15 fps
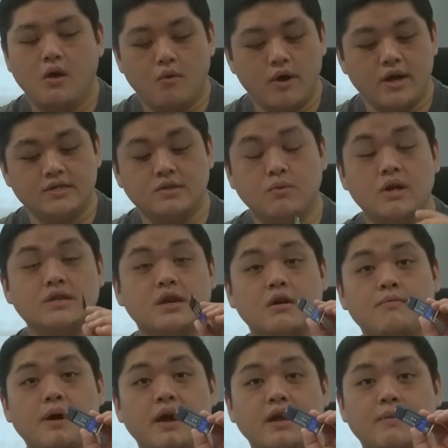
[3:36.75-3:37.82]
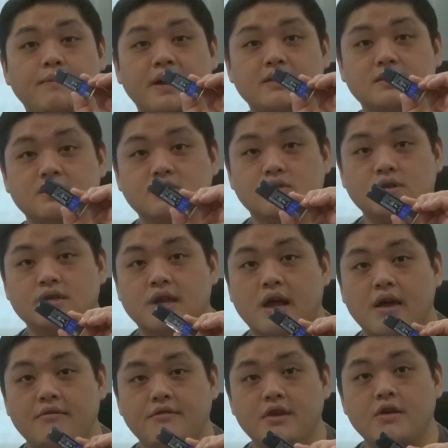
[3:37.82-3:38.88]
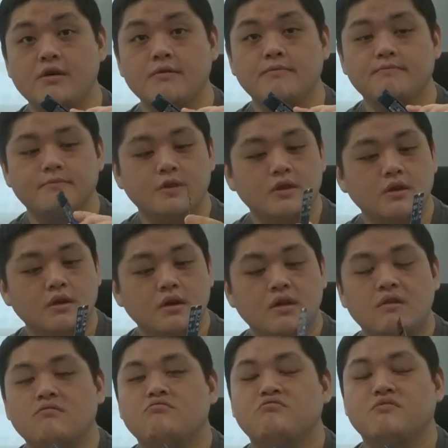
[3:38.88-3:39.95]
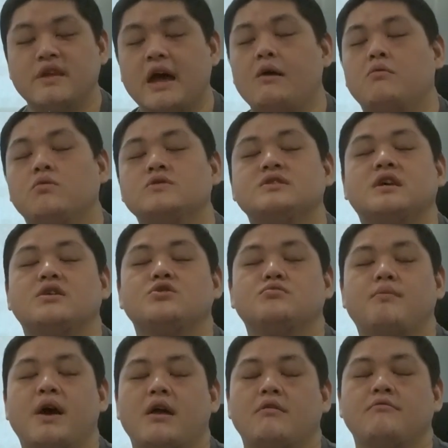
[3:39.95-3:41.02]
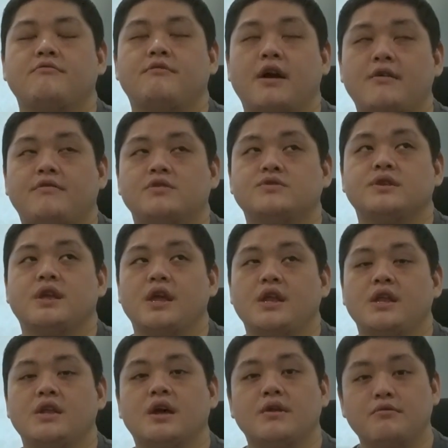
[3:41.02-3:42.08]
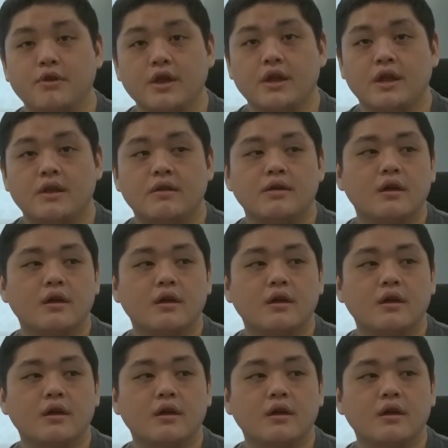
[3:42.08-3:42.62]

Whereas the one terabyte capacity storage that I have here that will set you back 589 ringgit.